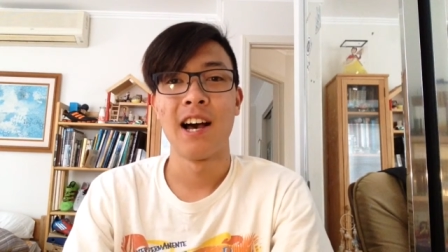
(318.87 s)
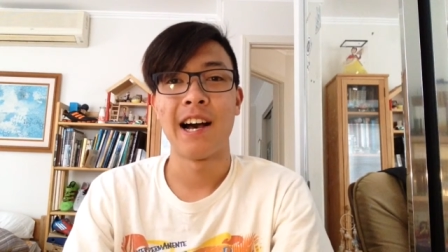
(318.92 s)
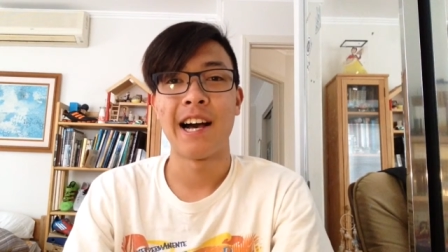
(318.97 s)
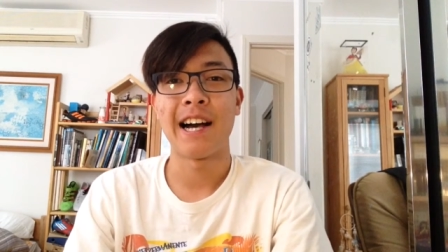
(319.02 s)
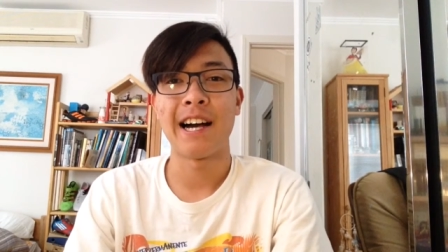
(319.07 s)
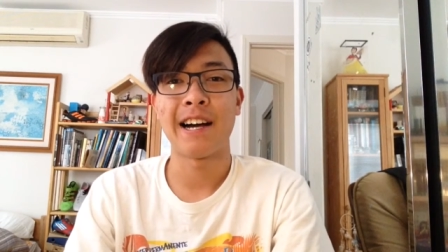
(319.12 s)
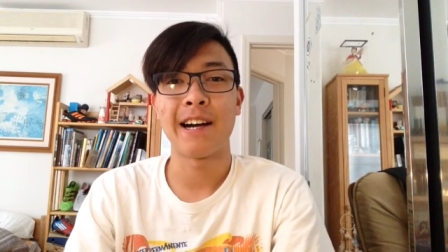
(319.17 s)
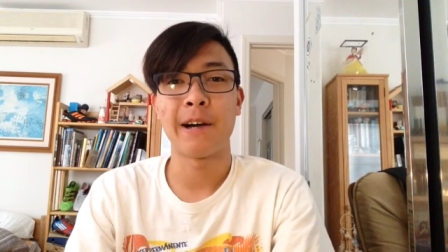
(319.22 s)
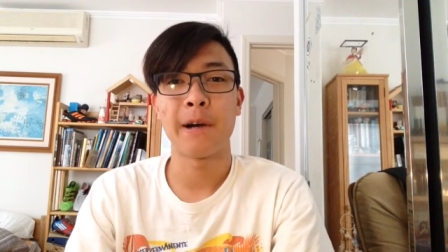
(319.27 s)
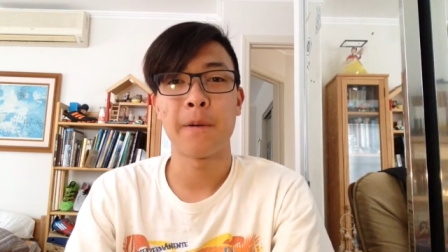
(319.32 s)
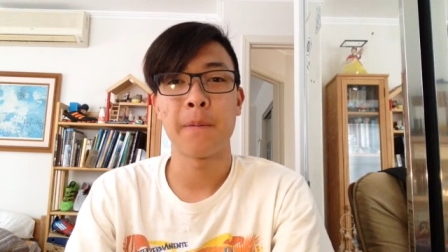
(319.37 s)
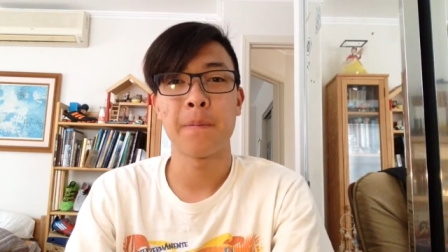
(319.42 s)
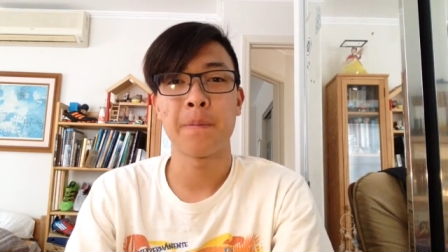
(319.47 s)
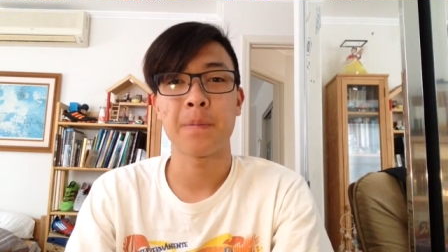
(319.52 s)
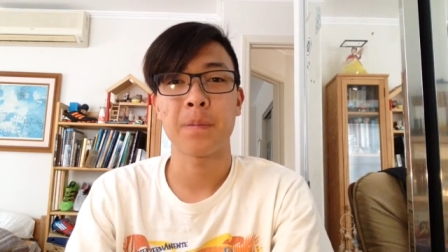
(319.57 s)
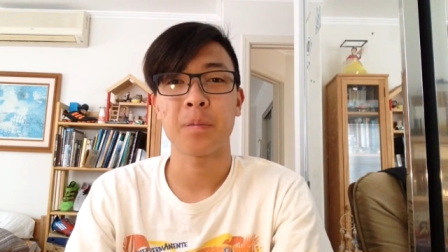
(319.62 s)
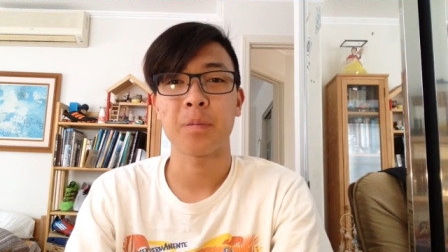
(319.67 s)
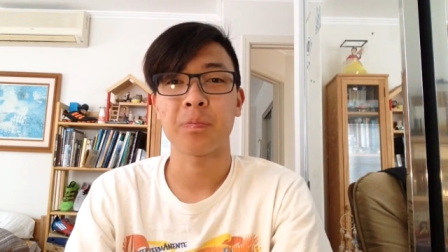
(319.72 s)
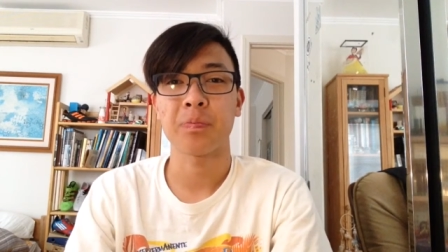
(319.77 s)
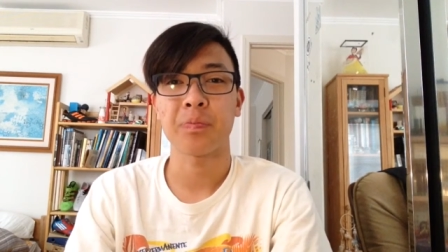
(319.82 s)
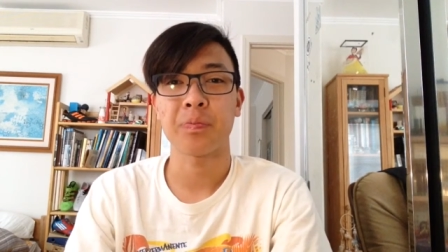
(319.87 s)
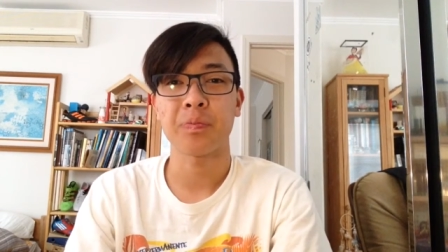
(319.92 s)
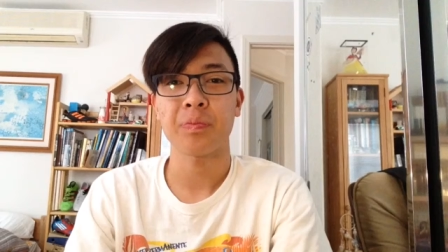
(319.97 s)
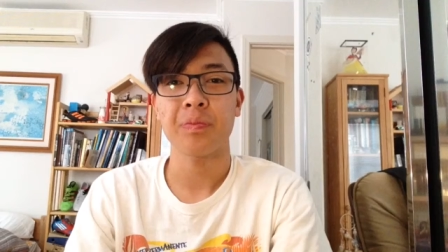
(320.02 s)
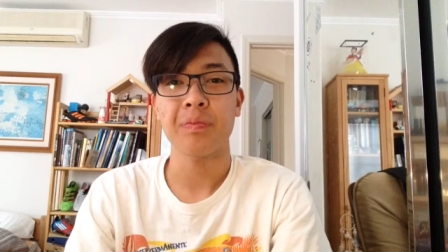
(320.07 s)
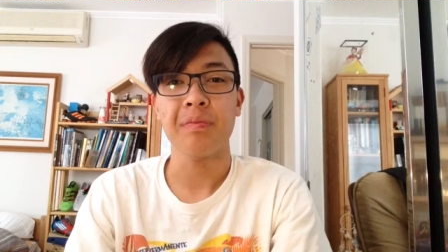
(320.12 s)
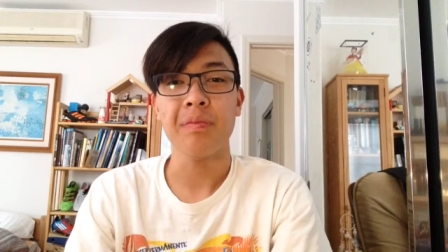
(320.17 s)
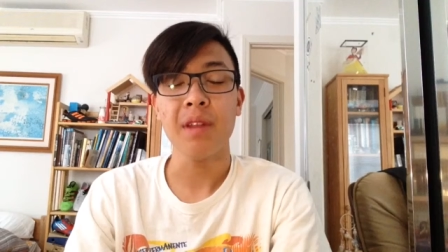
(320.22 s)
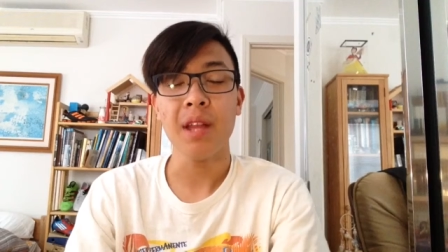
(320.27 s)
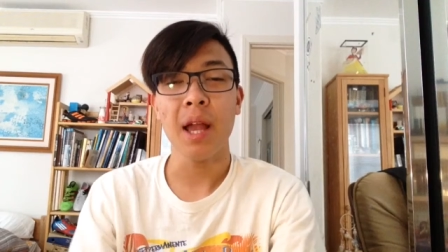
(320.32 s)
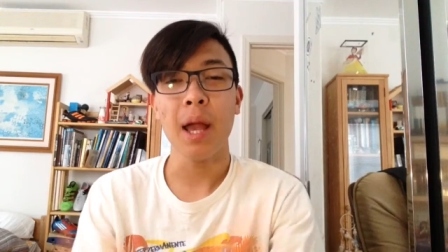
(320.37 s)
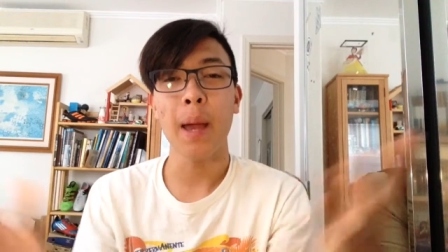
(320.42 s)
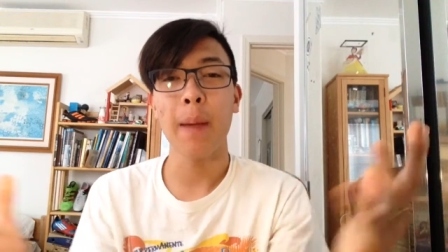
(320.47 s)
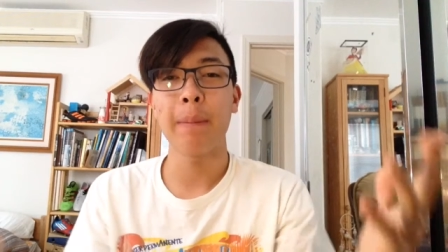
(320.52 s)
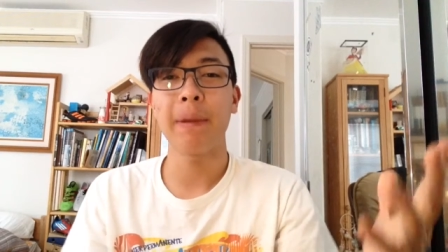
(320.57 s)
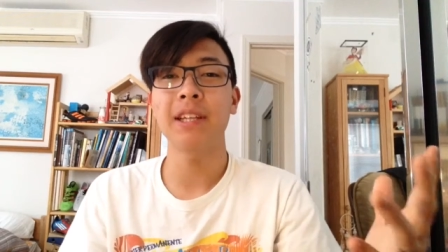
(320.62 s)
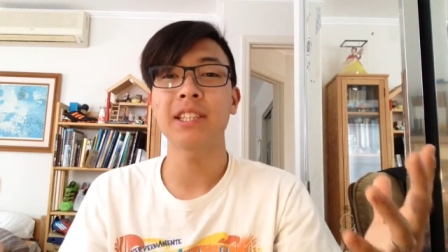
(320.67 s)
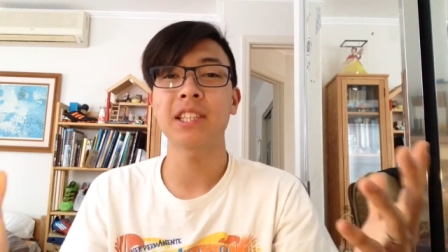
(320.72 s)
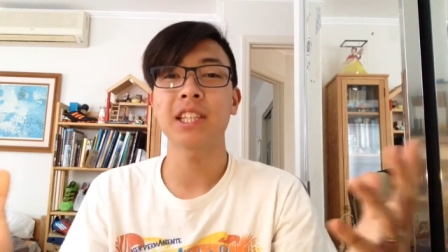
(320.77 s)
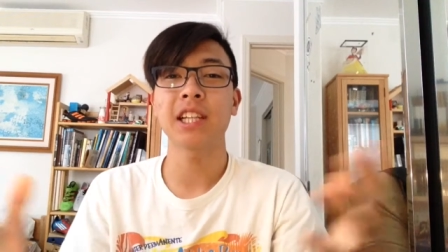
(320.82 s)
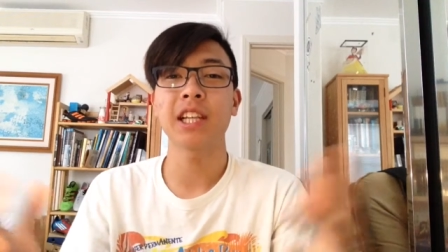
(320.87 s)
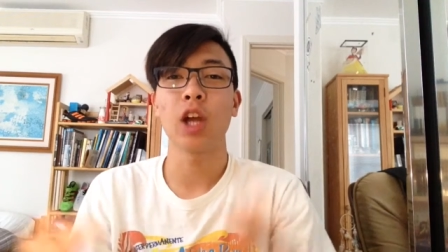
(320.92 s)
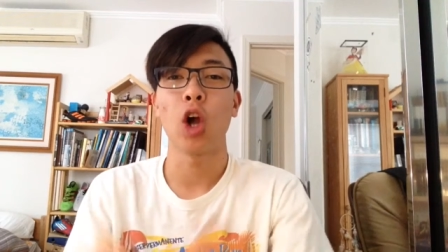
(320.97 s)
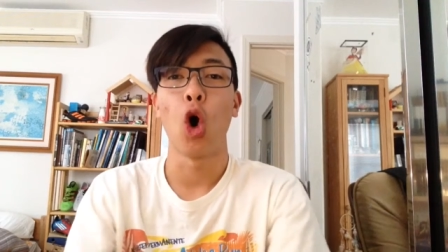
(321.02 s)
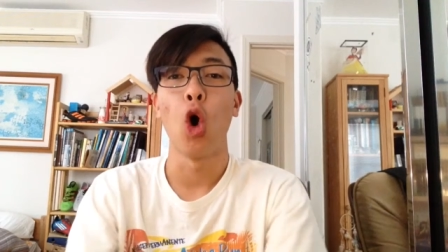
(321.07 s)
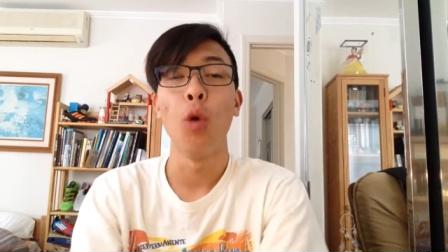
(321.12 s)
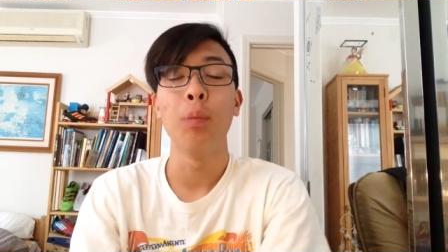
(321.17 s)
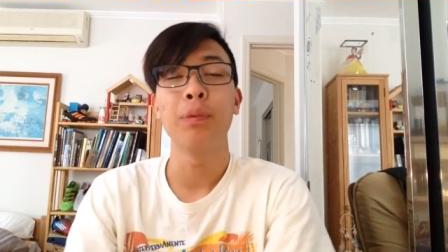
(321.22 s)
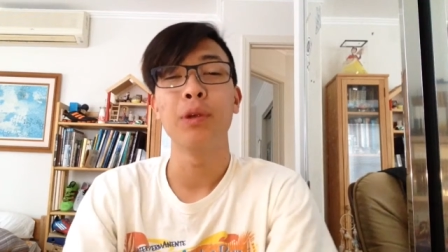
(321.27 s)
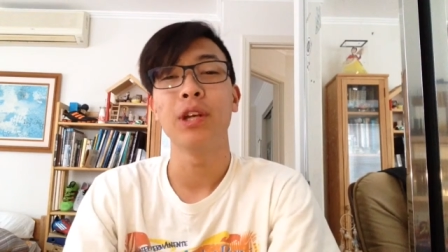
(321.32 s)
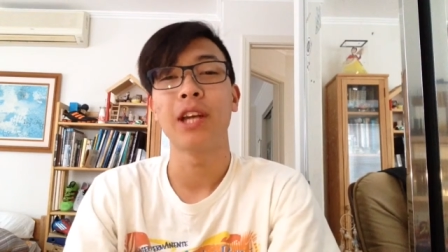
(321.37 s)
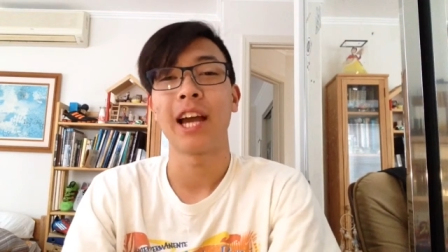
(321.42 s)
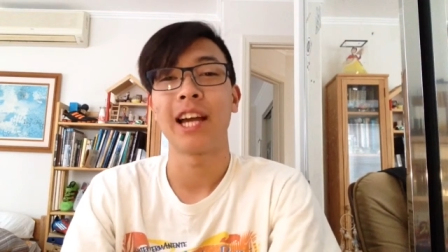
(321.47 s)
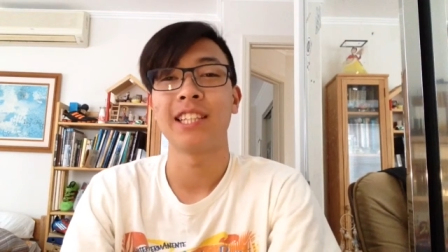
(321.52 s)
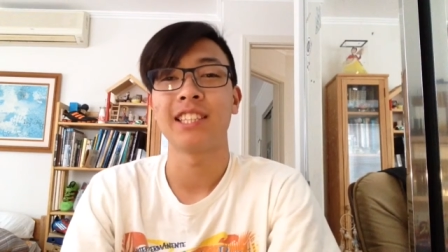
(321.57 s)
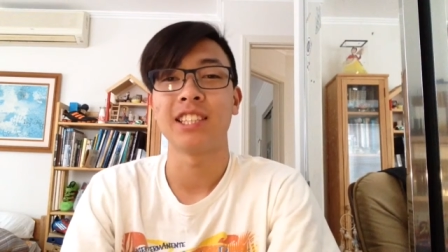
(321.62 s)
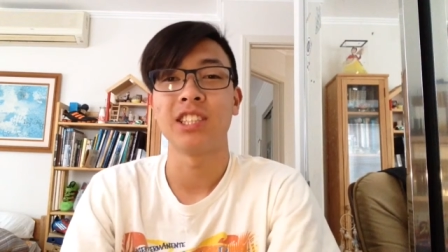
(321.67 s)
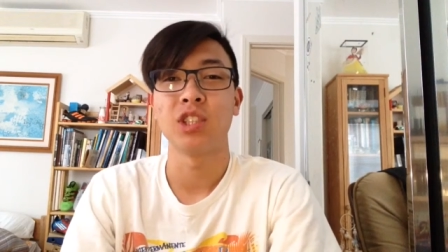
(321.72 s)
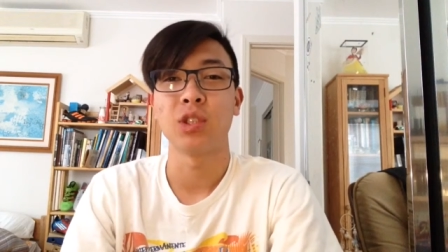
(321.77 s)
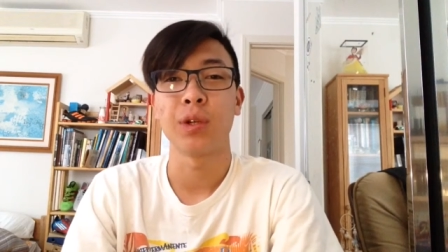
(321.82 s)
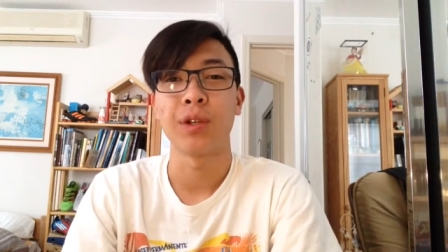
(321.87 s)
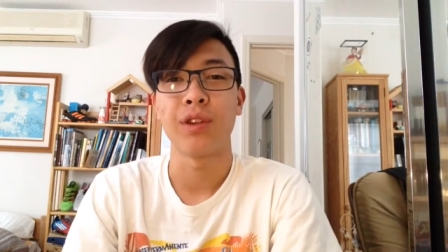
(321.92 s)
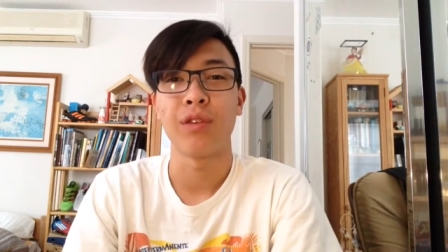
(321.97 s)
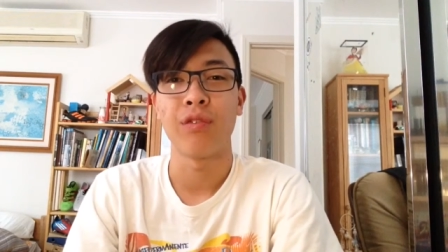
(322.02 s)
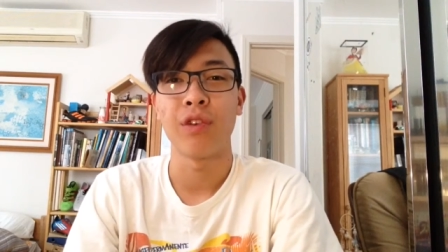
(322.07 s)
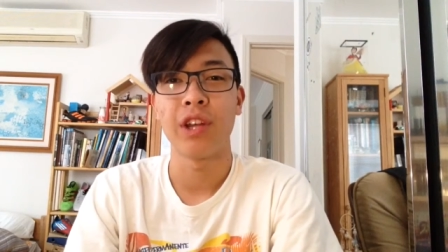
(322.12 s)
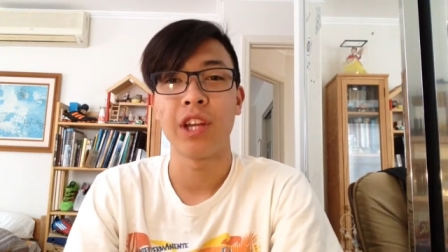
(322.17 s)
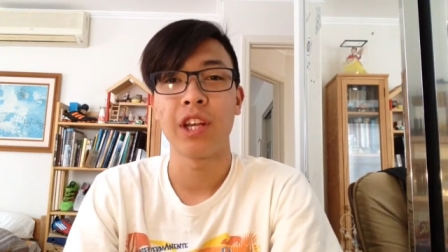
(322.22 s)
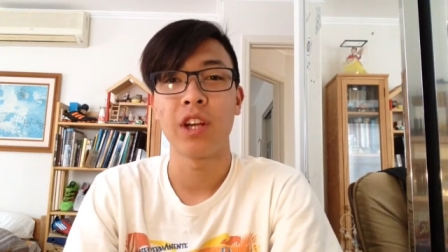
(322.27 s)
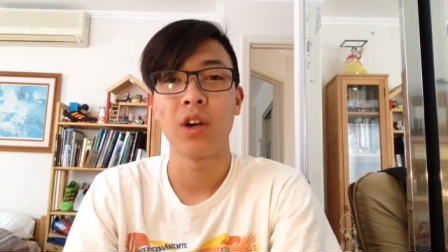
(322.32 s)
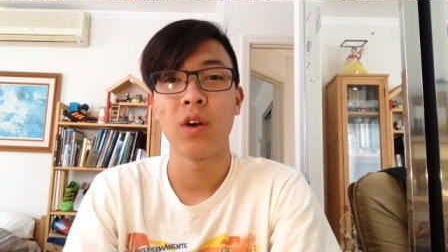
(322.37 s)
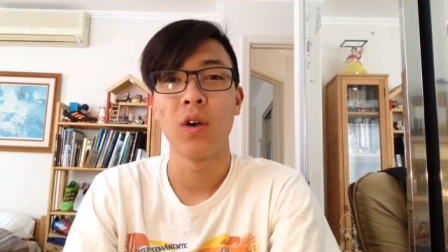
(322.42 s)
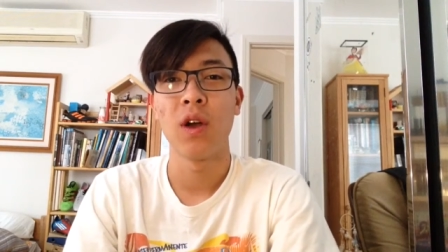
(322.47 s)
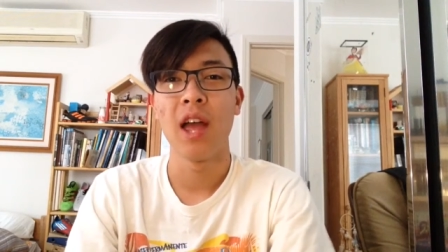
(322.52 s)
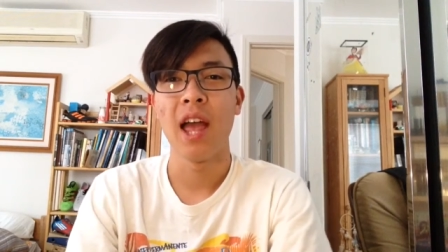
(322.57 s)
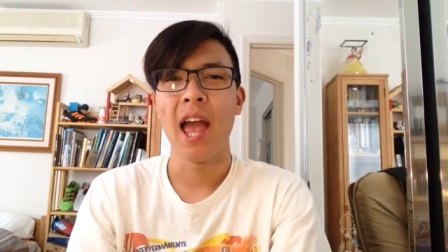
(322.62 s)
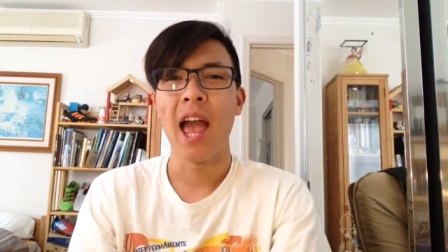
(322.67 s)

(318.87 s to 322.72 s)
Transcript: Um, I basically hope you guys enjoyed the video.